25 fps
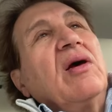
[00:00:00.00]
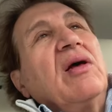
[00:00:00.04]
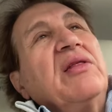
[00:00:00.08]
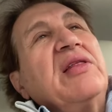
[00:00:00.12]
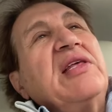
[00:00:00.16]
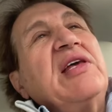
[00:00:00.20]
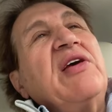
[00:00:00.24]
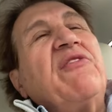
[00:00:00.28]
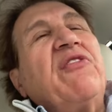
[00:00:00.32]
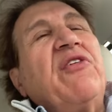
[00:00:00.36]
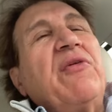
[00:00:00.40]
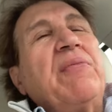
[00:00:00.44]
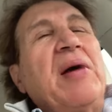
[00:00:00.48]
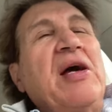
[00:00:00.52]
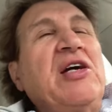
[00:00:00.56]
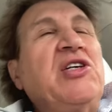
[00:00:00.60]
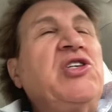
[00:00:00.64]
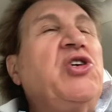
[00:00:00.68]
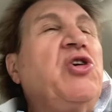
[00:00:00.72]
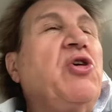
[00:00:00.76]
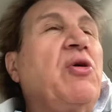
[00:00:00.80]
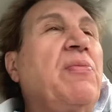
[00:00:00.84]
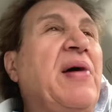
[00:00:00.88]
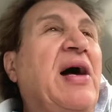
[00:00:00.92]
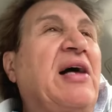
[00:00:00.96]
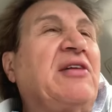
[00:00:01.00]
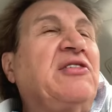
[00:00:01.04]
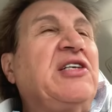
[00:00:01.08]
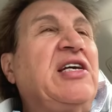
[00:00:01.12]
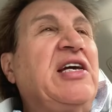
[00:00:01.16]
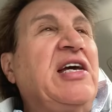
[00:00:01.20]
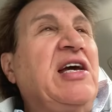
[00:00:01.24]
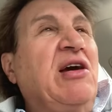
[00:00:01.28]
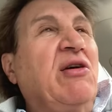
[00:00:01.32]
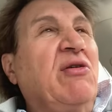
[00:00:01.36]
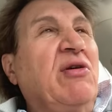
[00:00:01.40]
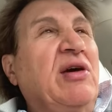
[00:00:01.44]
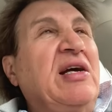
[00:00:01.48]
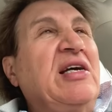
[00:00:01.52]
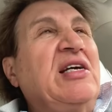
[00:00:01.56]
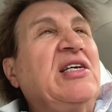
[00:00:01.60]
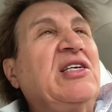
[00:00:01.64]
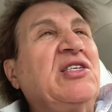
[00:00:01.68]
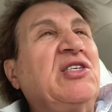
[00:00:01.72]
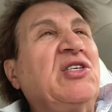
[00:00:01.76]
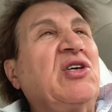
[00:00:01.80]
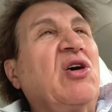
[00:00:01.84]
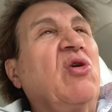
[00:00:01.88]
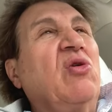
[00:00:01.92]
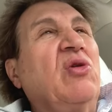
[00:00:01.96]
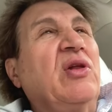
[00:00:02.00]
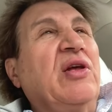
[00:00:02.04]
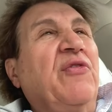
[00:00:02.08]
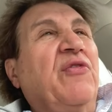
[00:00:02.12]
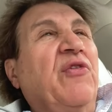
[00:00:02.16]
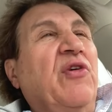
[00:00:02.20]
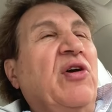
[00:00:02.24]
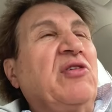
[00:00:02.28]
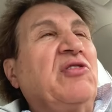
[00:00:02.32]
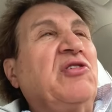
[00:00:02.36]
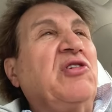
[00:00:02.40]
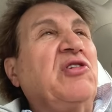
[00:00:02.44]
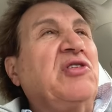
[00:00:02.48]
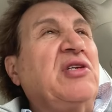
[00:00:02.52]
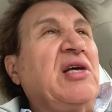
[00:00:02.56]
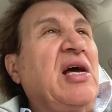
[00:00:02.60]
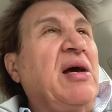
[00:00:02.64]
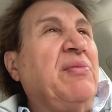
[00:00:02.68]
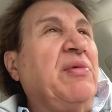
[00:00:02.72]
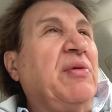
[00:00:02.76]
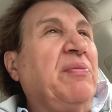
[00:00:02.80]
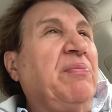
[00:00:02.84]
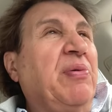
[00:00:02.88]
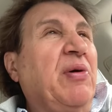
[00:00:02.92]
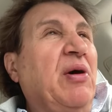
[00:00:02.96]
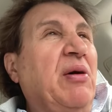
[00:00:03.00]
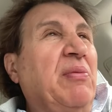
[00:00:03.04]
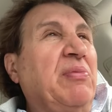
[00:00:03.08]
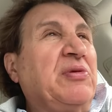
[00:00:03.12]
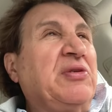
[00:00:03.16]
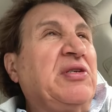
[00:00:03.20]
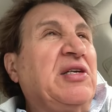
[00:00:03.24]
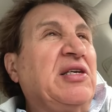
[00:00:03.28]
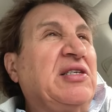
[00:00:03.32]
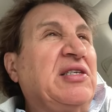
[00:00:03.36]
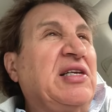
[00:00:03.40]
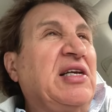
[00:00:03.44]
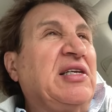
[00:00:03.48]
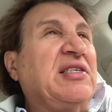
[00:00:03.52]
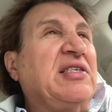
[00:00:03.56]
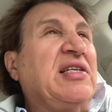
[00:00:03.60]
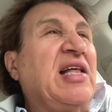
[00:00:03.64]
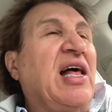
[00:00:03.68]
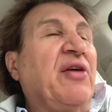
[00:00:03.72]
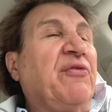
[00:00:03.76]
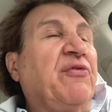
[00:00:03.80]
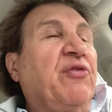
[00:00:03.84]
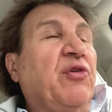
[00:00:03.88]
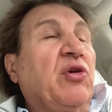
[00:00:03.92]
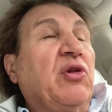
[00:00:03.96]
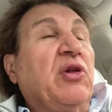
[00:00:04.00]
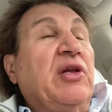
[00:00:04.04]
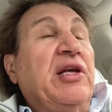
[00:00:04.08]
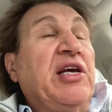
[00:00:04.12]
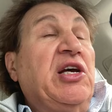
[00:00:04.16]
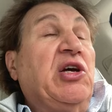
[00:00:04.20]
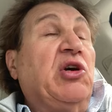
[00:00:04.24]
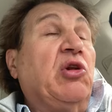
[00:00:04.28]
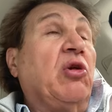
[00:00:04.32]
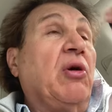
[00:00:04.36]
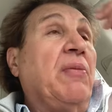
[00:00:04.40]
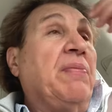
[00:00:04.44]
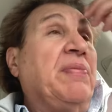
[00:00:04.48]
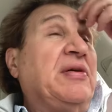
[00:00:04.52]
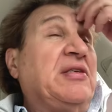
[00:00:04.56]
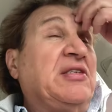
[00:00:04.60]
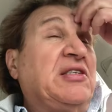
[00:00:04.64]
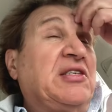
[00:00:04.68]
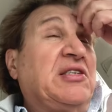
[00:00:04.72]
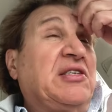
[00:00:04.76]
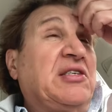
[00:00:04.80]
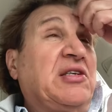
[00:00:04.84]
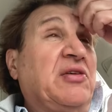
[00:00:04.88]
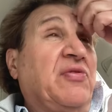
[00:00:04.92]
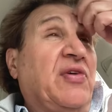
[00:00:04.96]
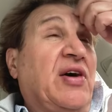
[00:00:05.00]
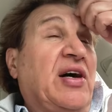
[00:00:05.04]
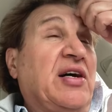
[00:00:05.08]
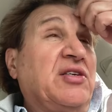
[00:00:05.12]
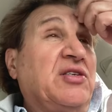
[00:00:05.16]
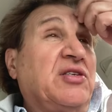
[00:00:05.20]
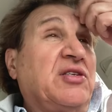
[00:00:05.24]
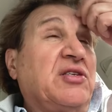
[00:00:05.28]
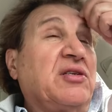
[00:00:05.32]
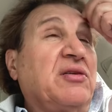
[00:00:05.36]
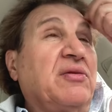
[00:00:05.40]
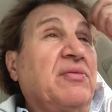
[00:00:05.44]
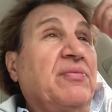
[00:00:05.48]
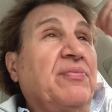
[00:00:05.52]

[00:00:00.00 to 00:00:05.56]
The information you're about to hear is only for entertainment purposes. It's not for legal or business advice.